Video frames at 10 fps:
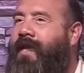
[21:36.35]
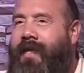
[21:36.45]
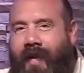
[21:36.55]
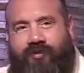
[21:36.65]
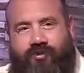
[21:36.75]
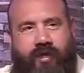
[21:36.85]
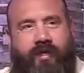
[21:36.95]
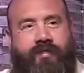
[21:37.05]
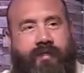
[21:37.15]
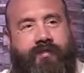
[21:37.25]
Yes,
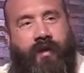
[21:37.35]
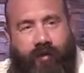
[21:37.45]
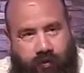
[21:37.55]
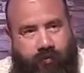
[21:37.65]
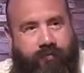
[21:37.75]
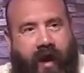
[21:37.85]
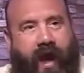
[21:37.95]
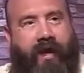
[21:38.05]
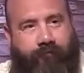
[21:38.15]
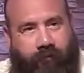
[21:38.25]
Jesus, you
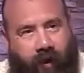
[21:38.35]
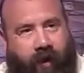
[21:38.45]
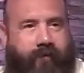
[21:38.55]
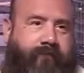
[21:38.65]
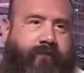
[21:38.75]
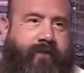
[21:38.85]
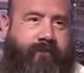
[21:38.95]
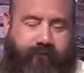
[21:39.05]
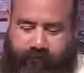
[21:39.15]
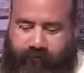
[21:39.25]
died for our
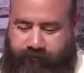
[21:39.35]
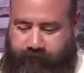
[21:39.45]
sins.